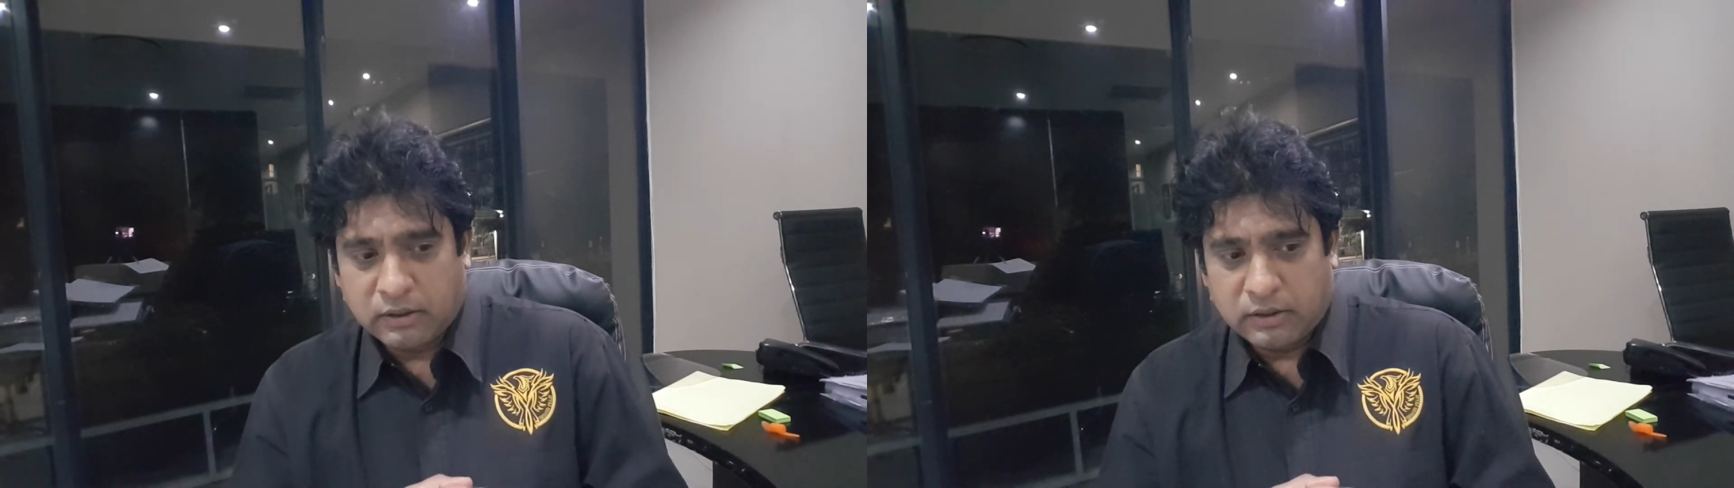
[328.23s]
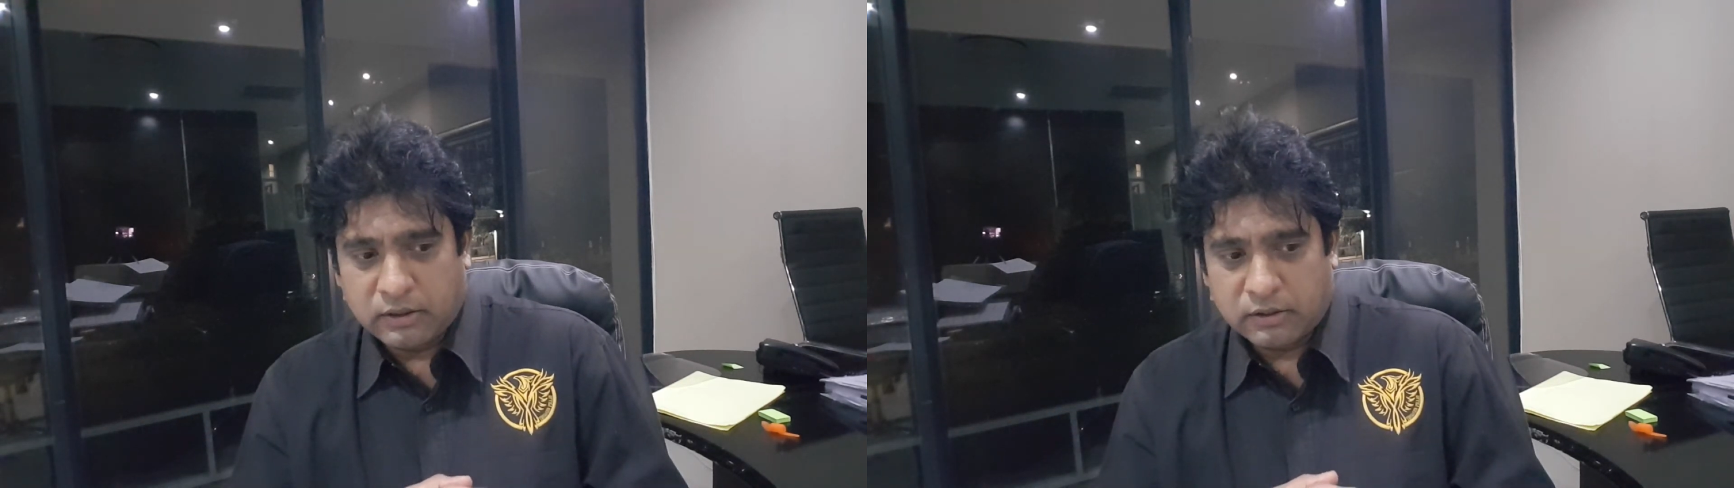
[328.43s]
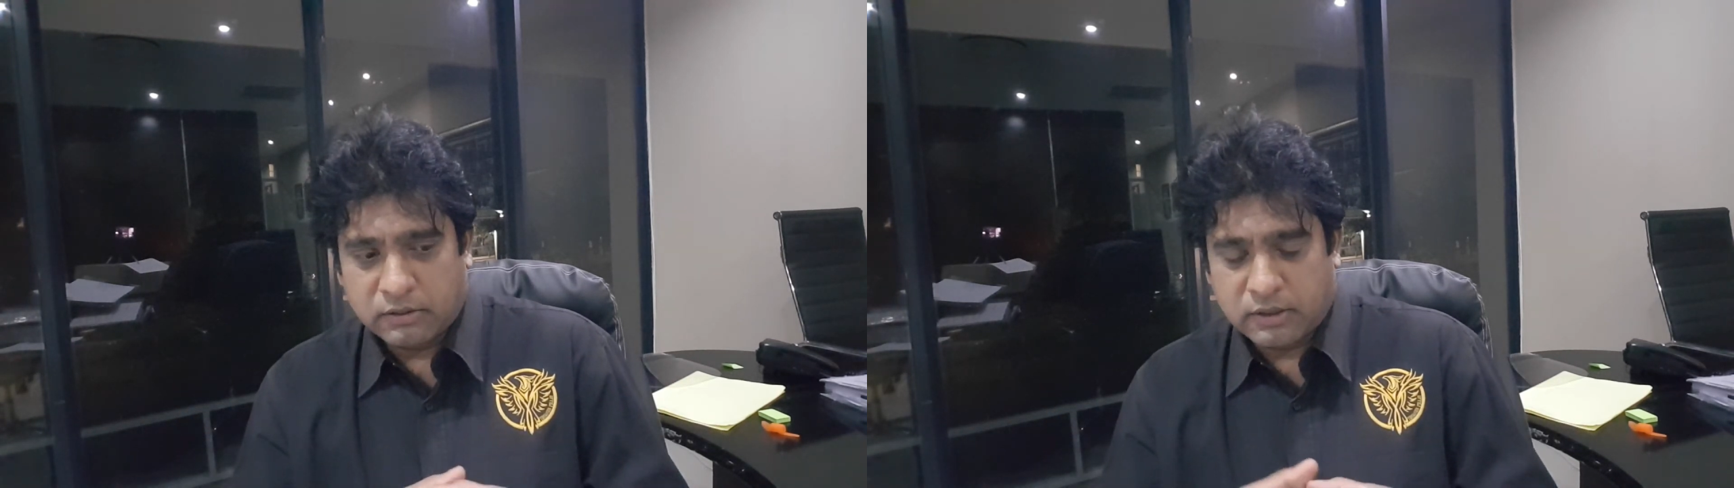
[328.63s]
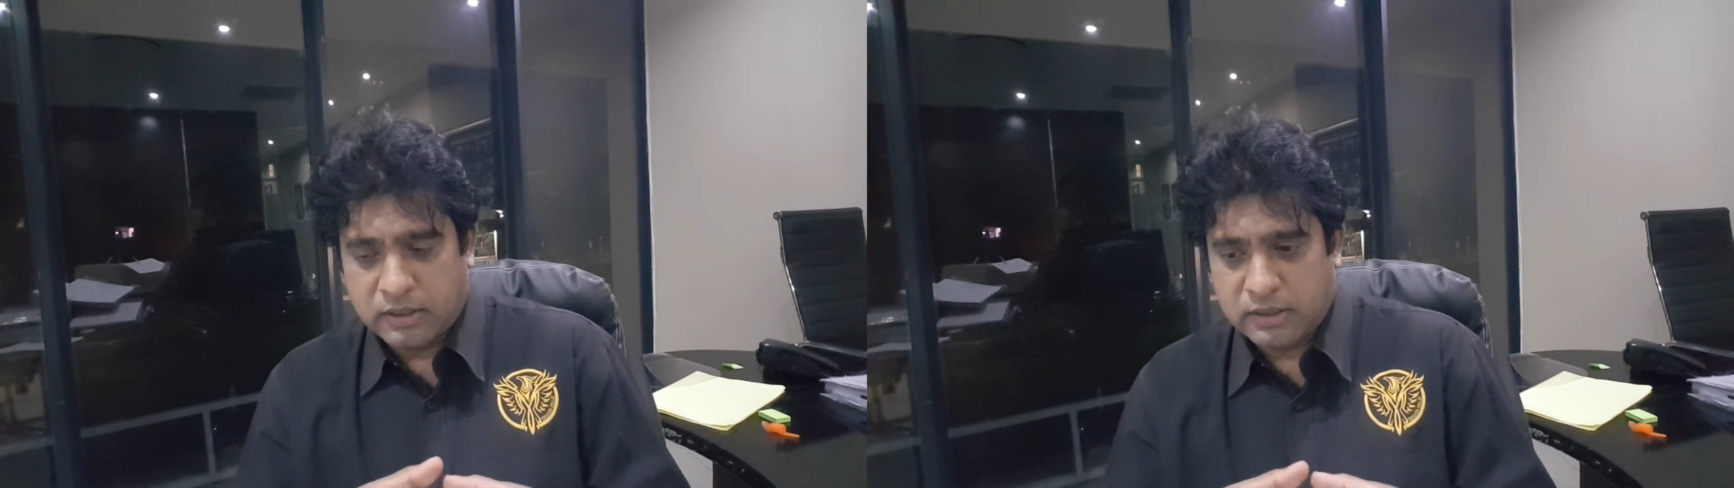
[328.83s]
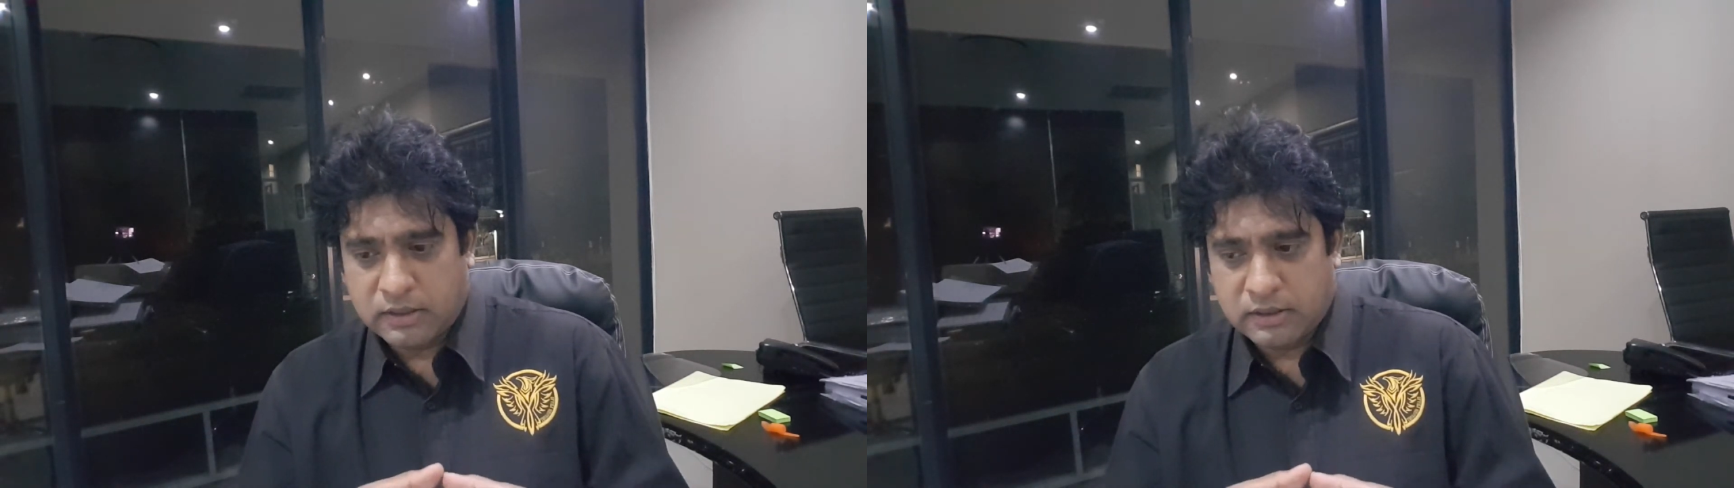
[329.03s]
and
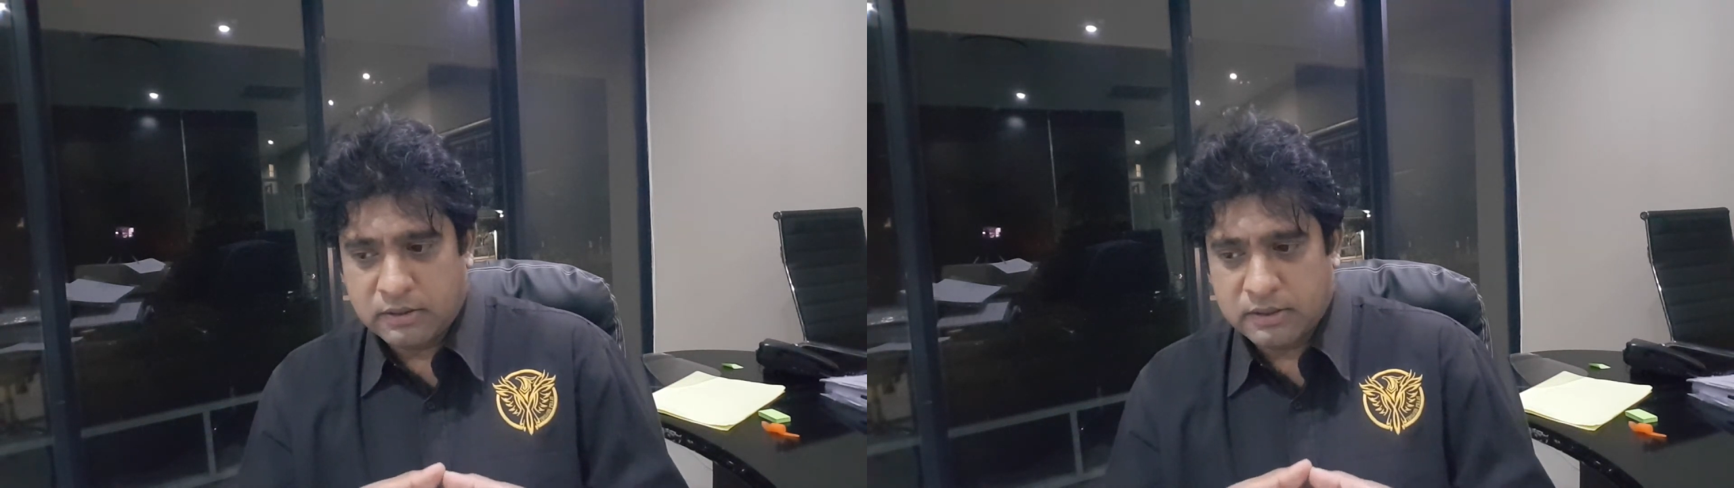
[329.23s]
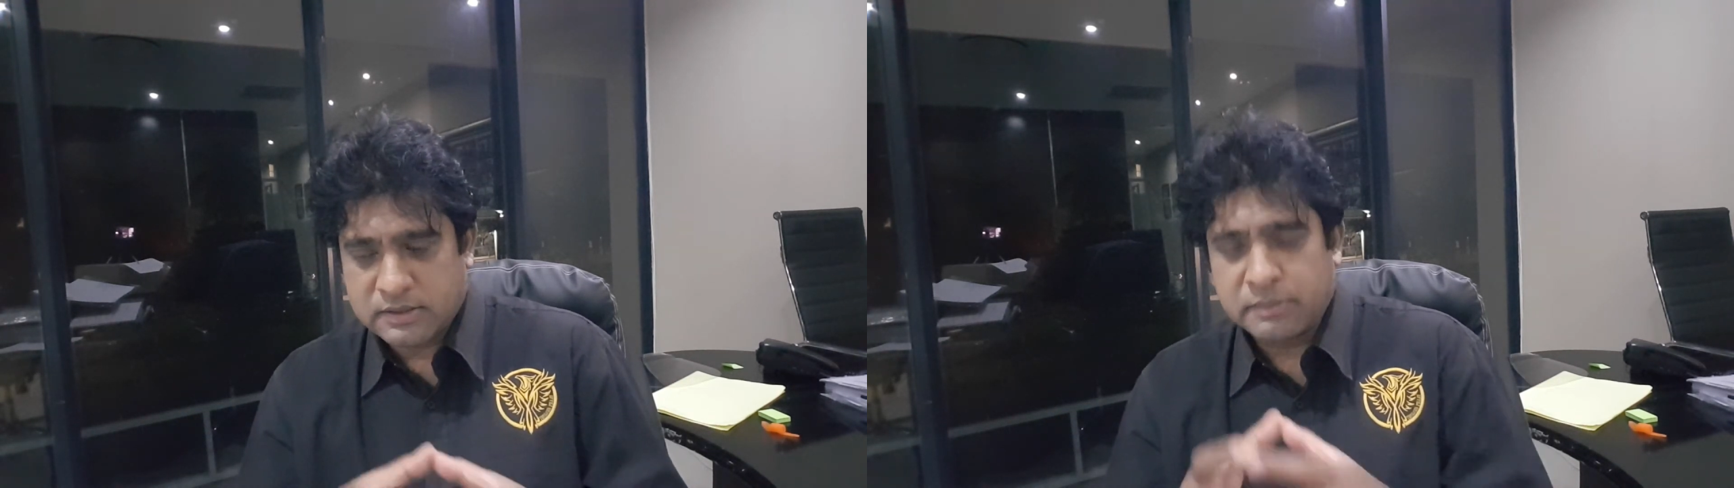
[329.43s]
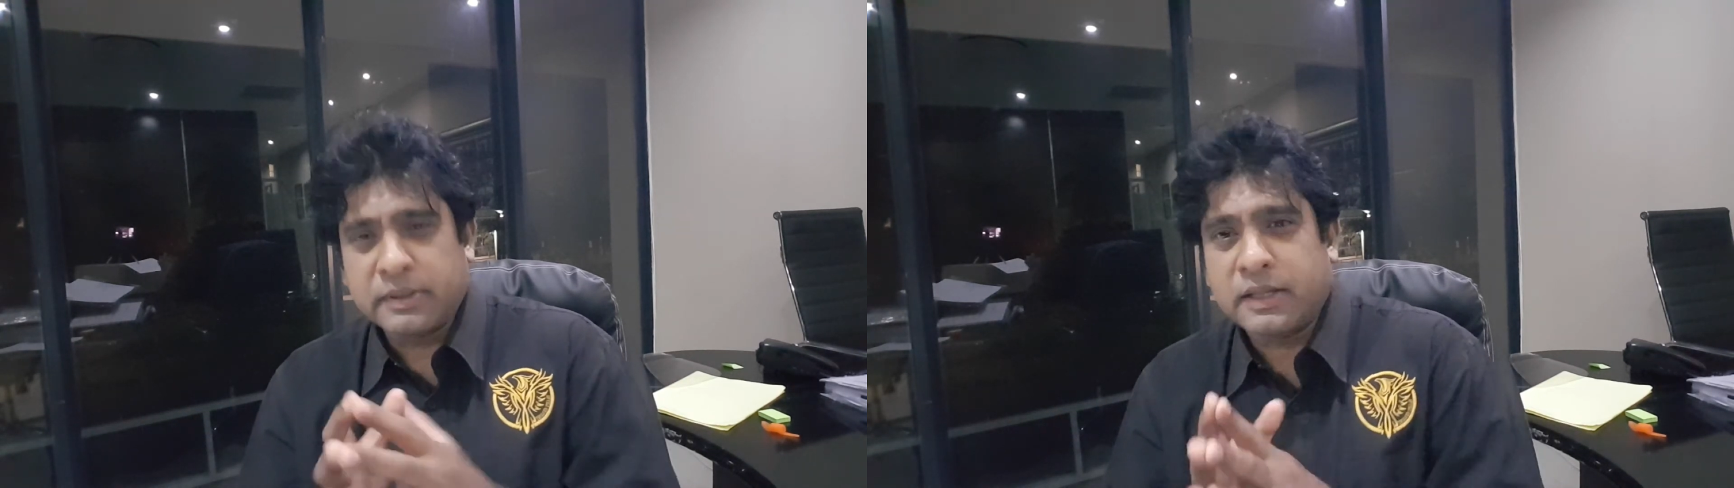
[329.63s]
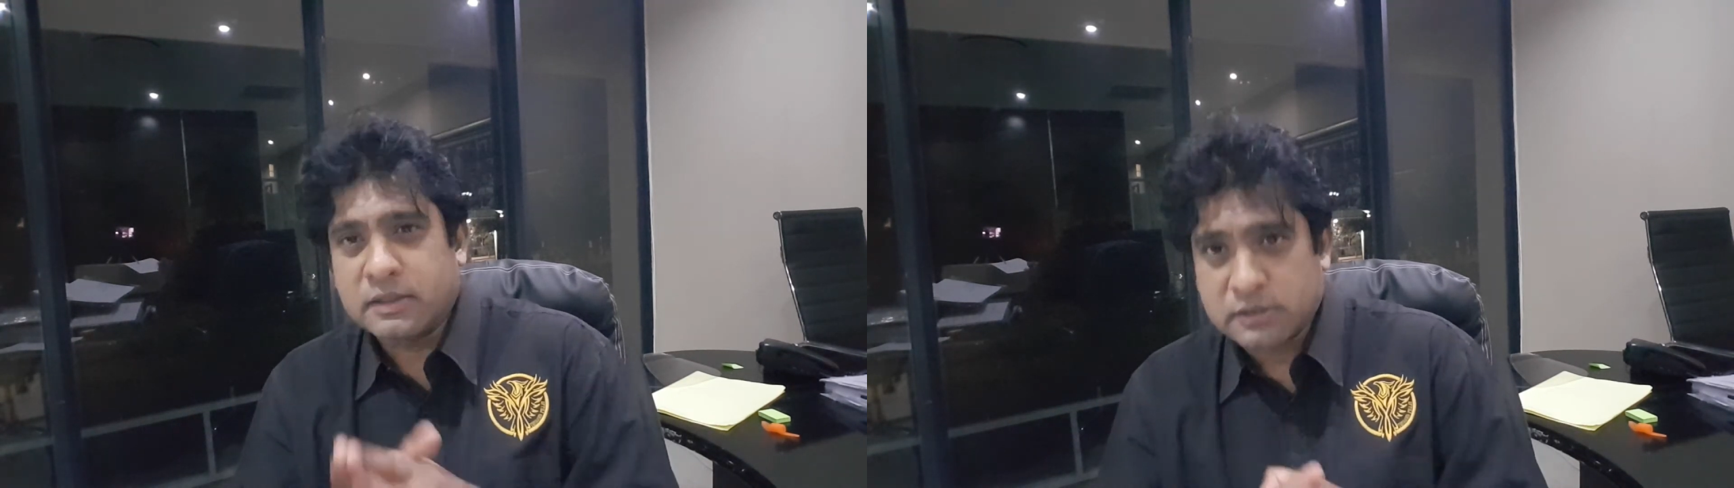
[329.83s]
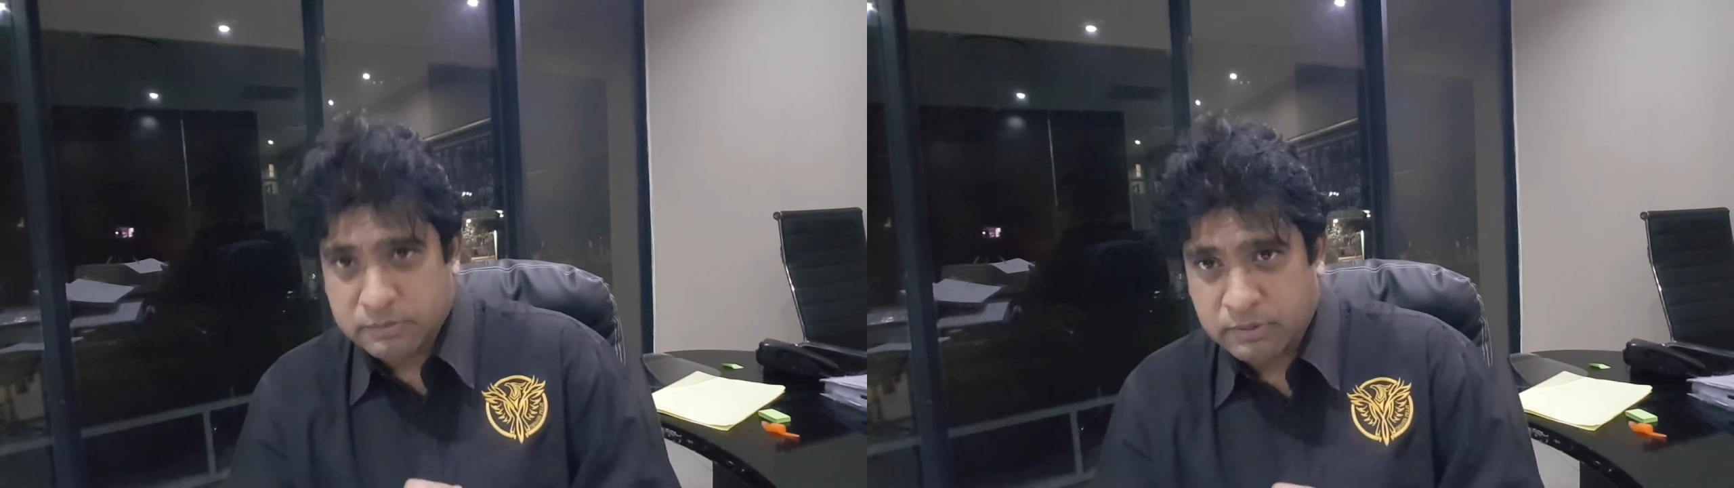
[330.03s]
it's somebody
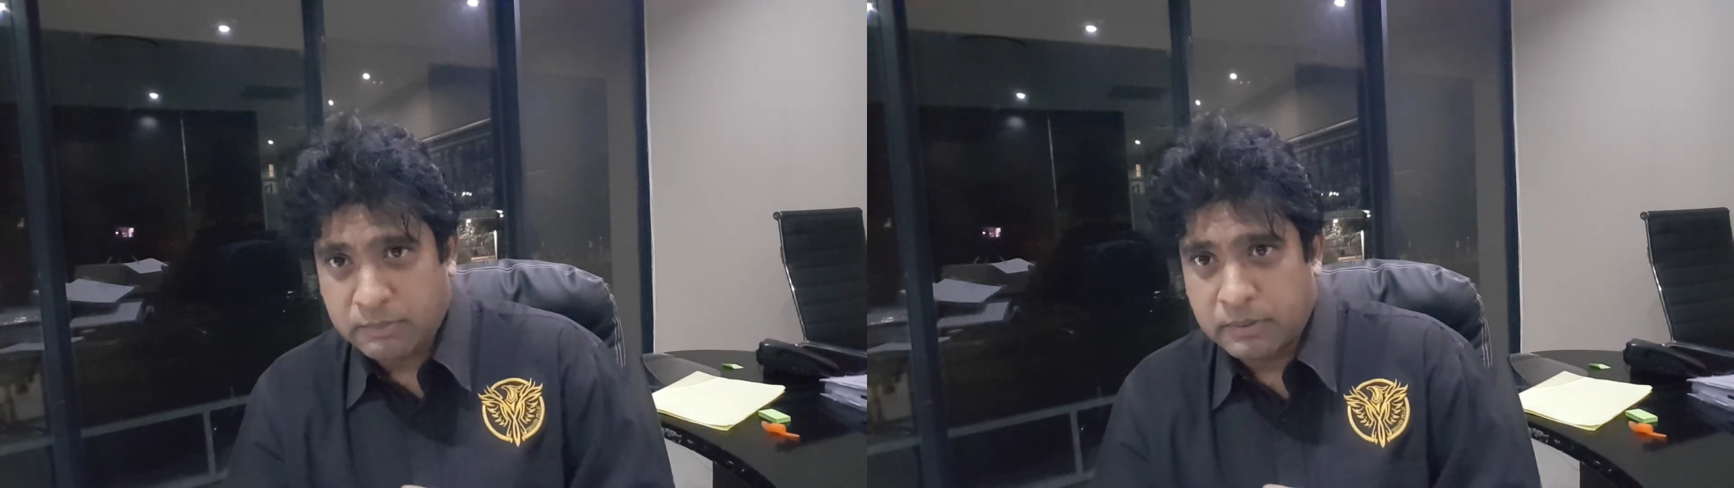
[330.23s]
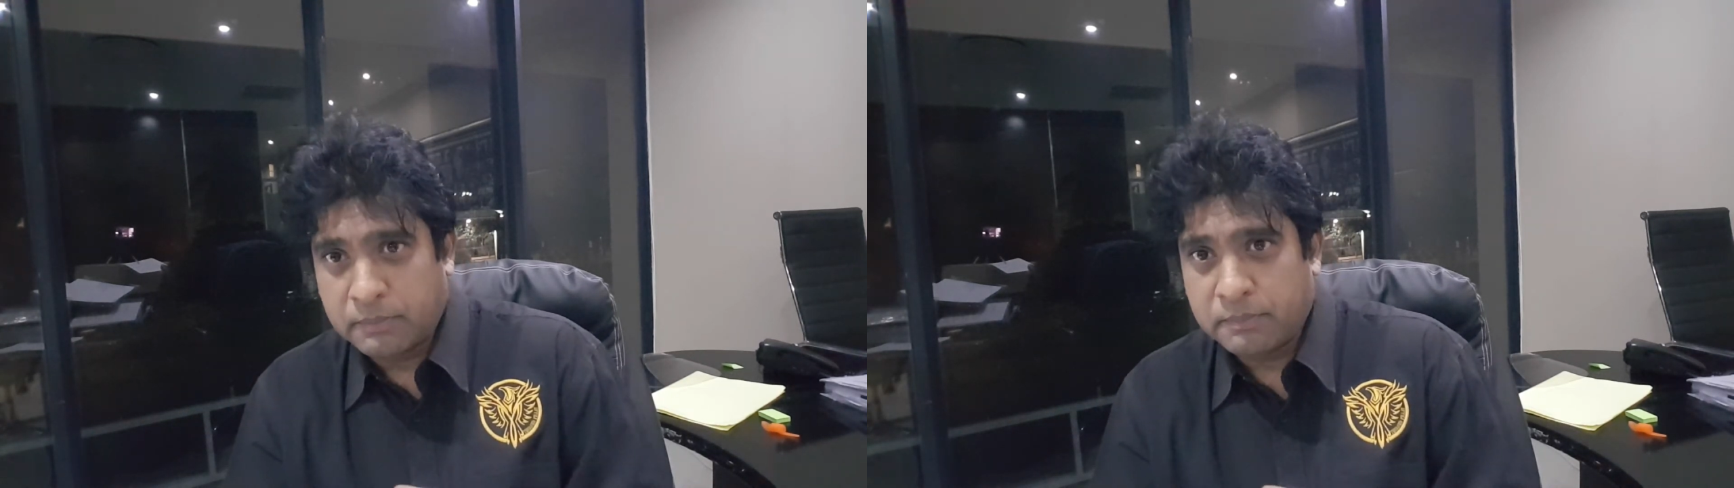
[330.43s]
else's problem.